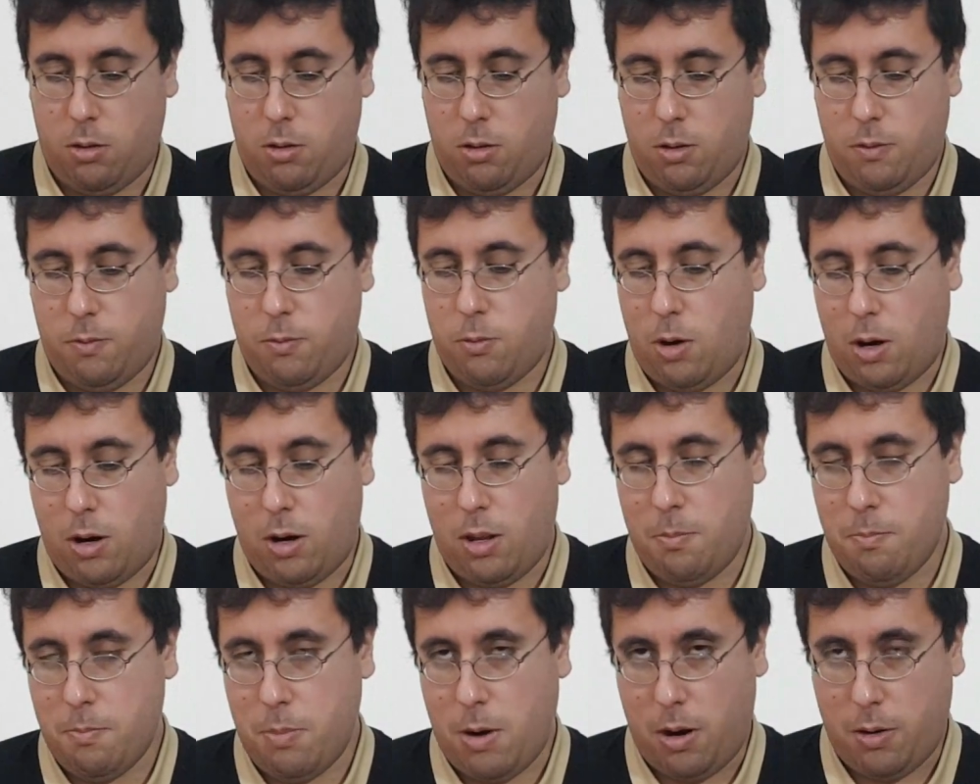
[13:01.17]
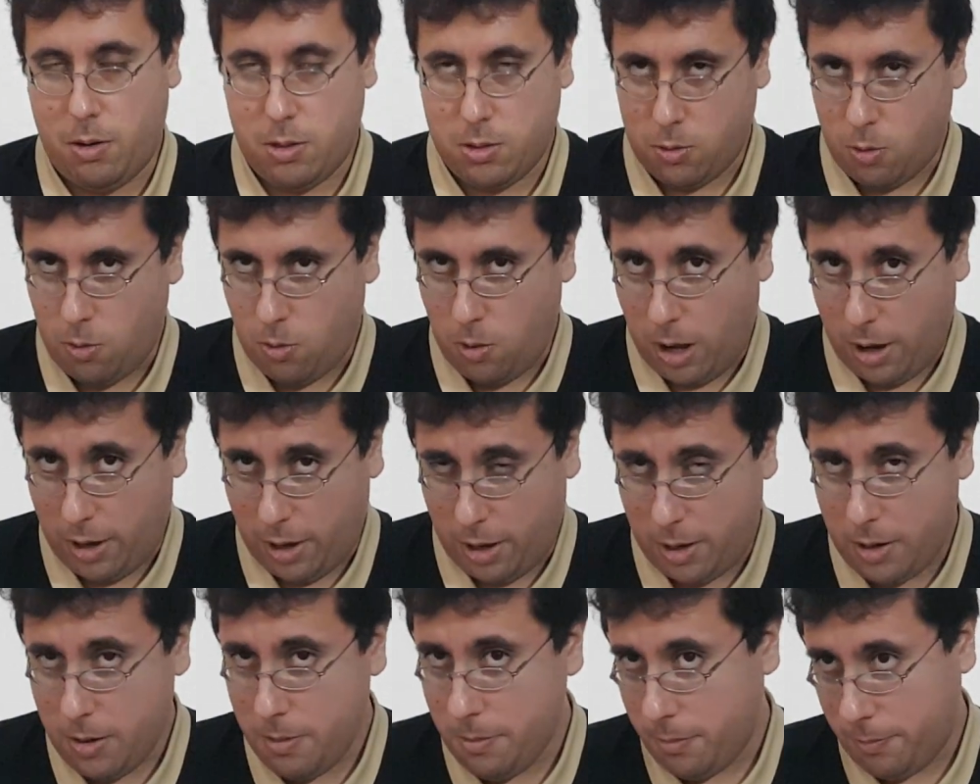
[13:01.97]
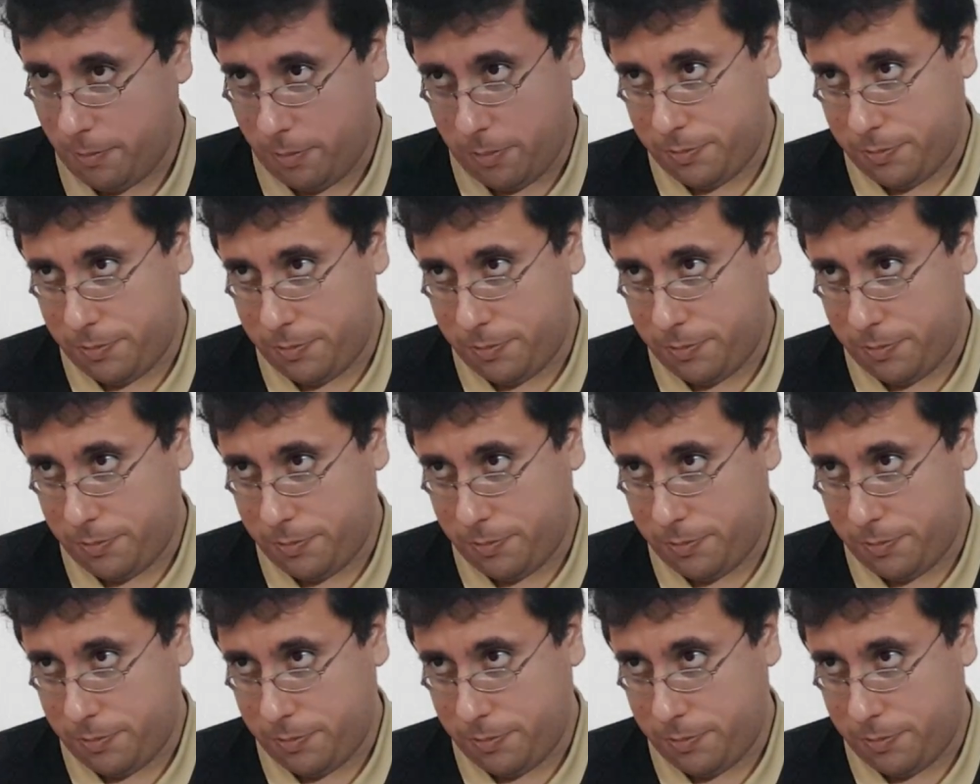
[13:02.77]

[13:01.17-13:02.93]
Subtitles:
If you are in Paris, go ahead.